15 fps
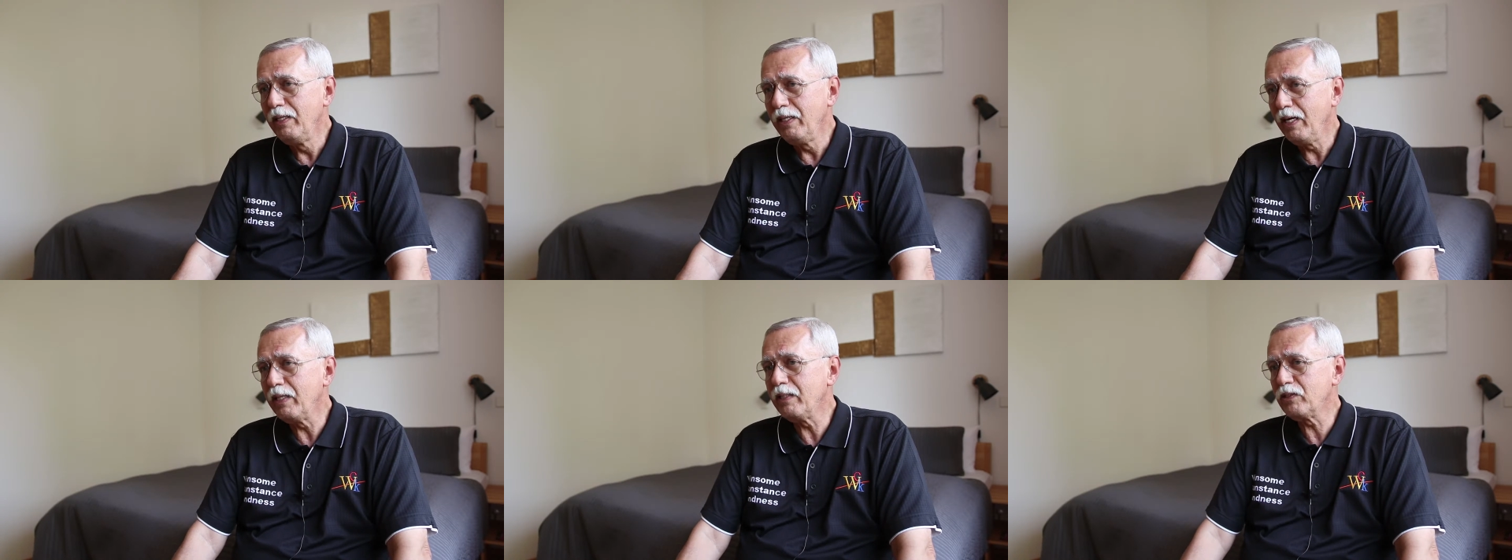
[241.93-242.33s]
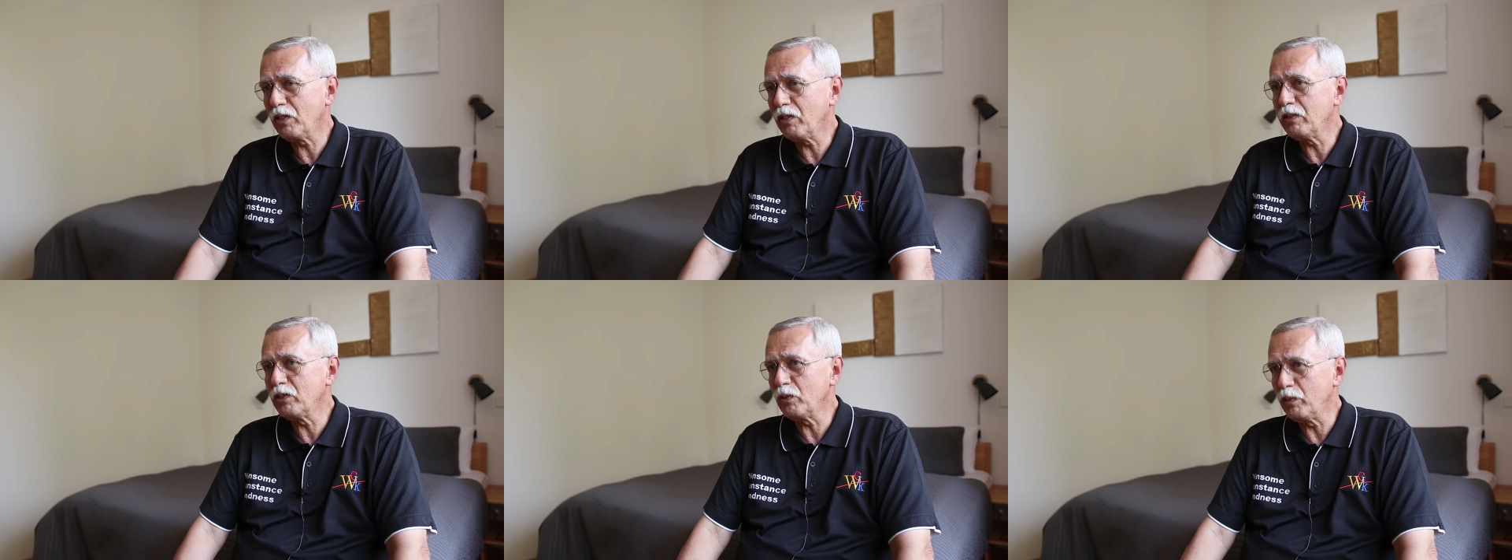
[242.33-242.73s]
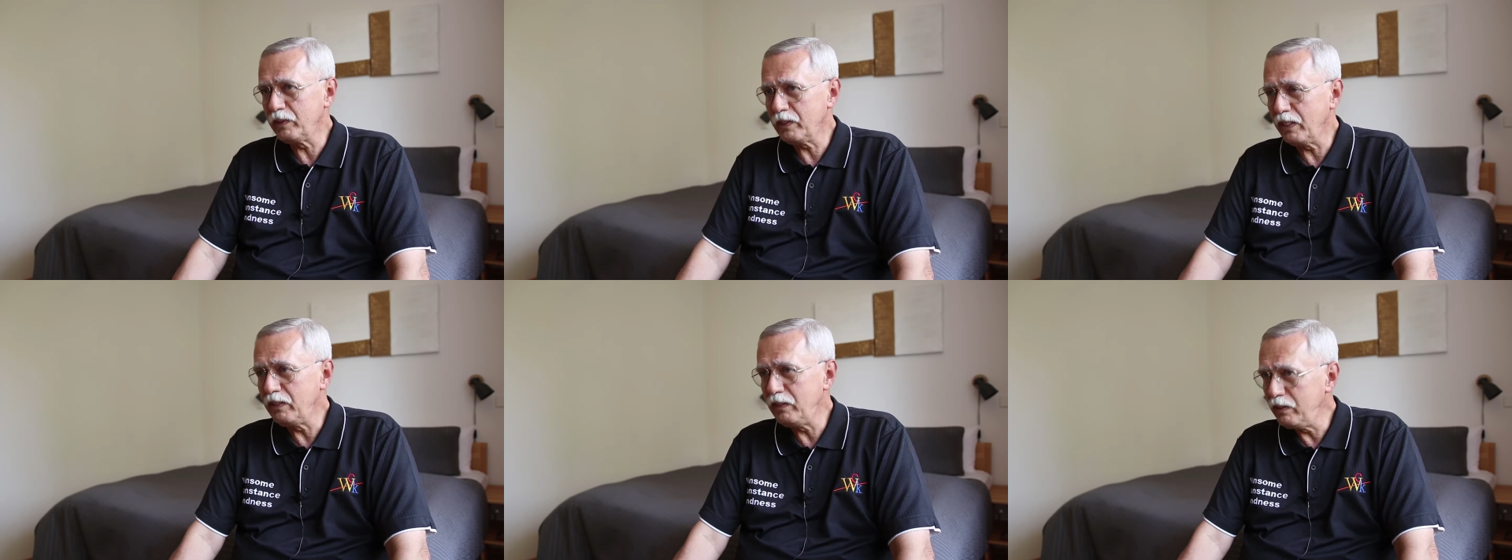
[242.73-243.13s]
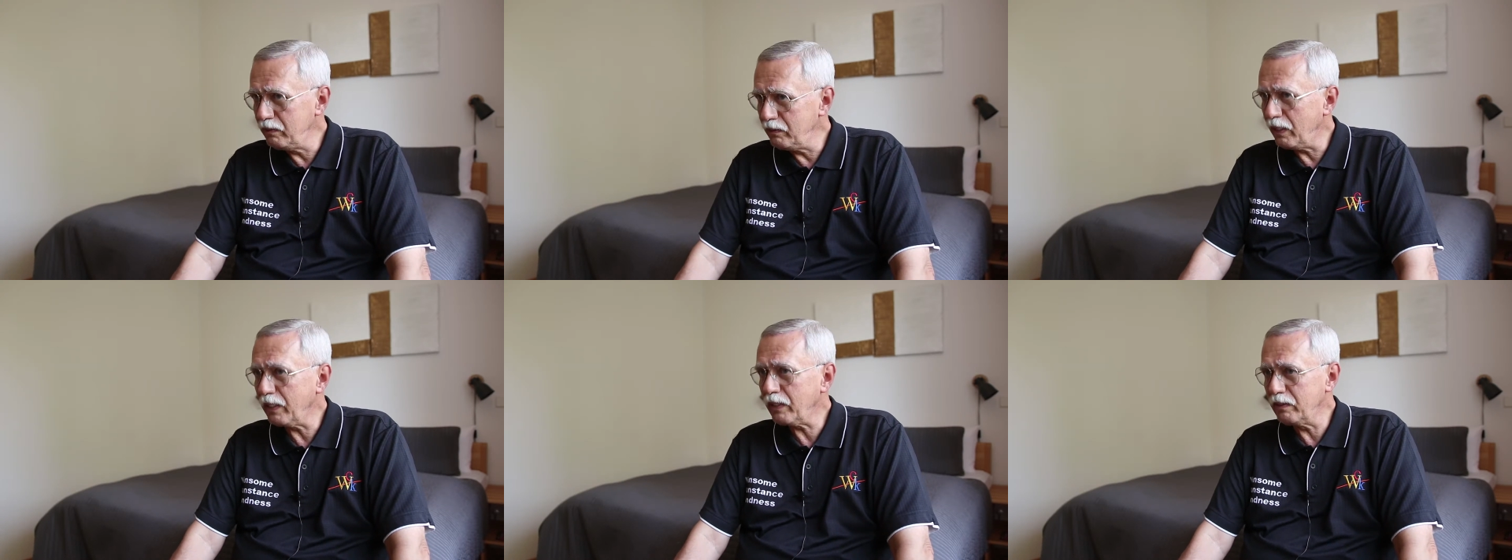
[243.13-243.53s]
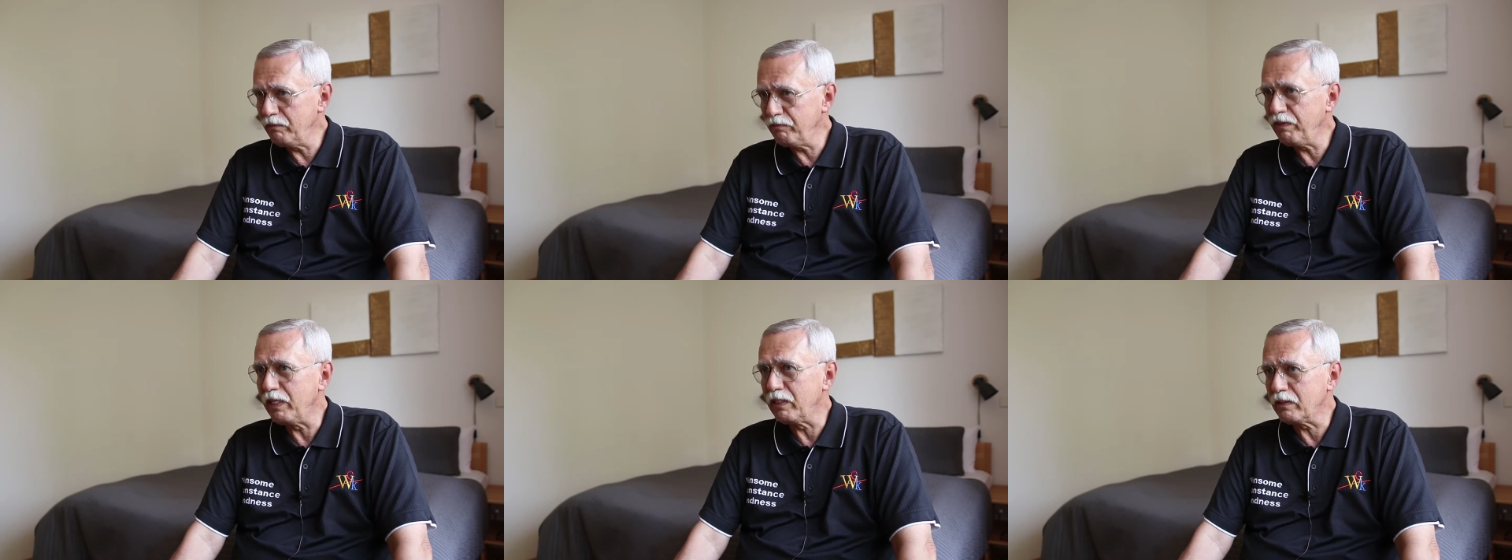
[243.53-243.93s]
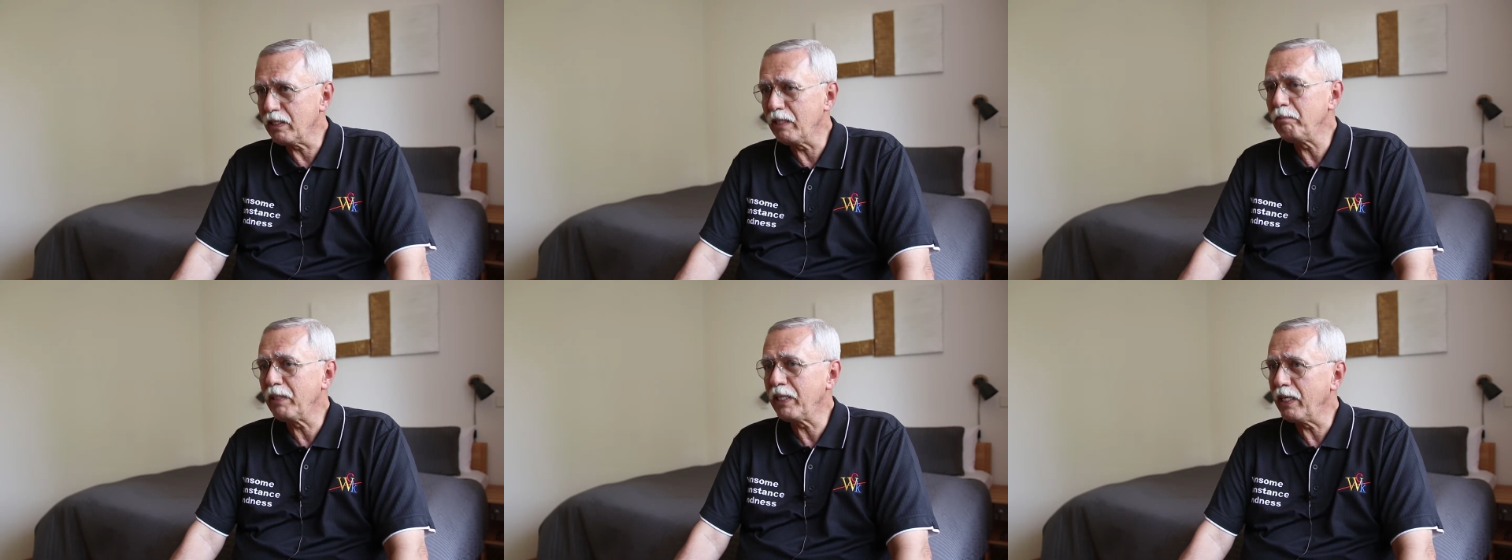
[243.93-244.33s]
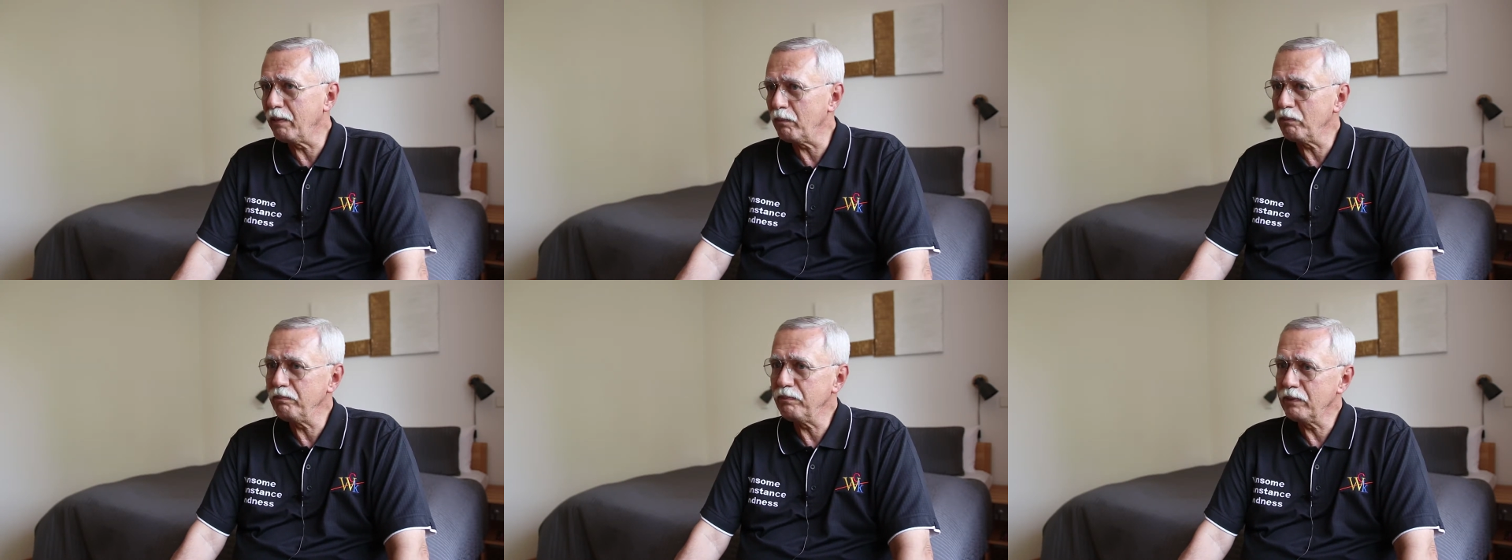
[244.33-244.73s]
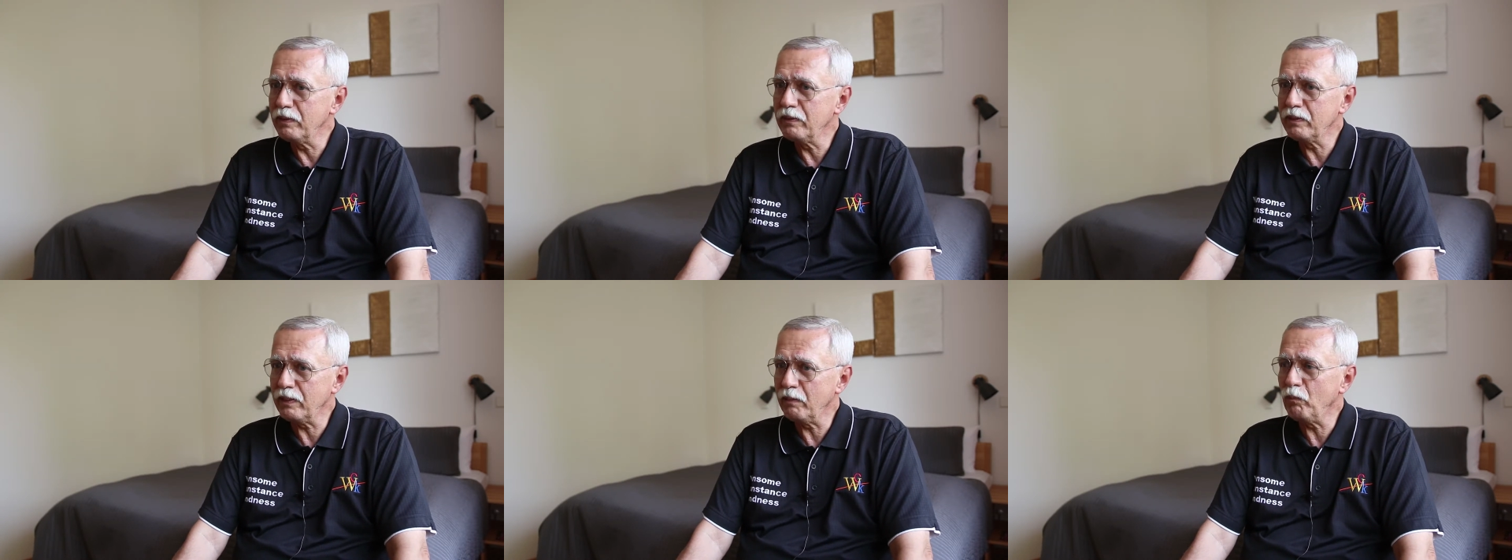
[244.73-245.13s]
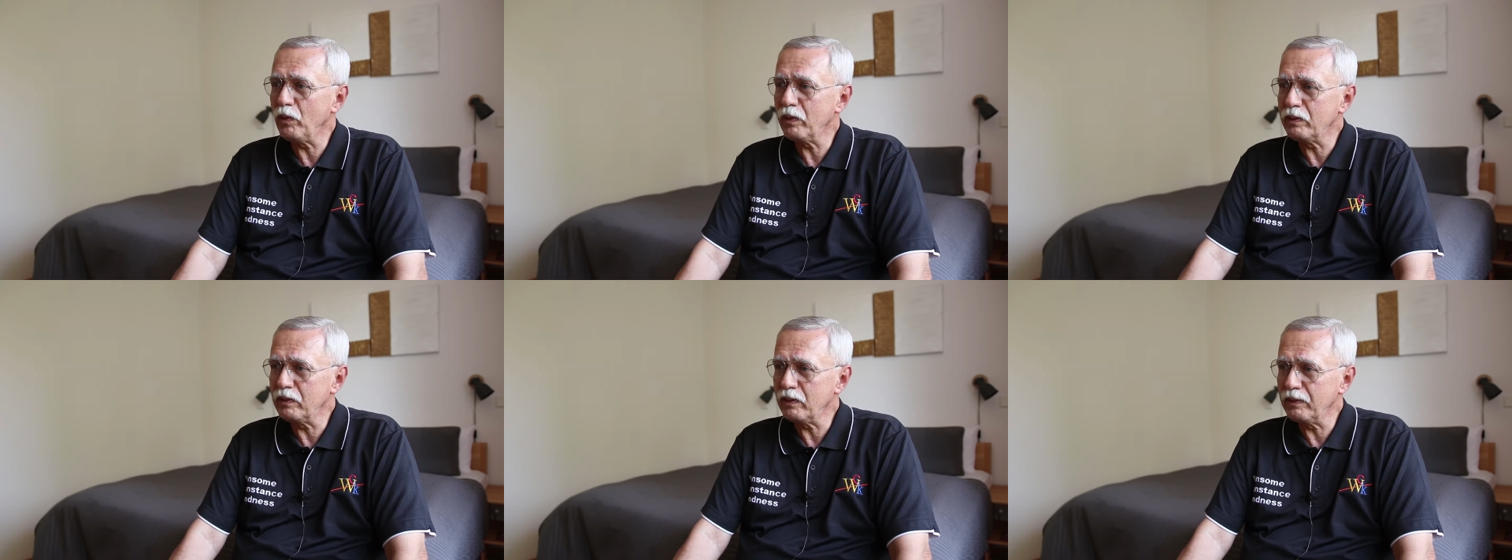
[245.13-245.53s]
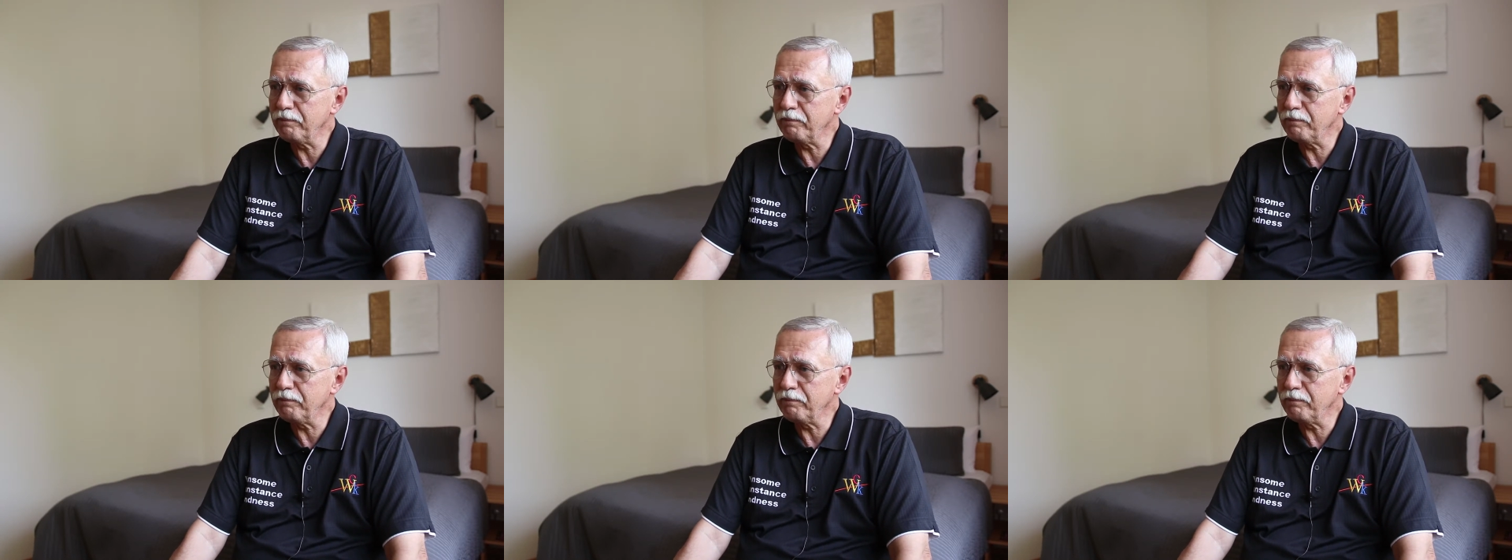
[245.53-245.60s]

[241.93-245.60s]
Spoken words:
And as a consequence, I confess, I became somewhat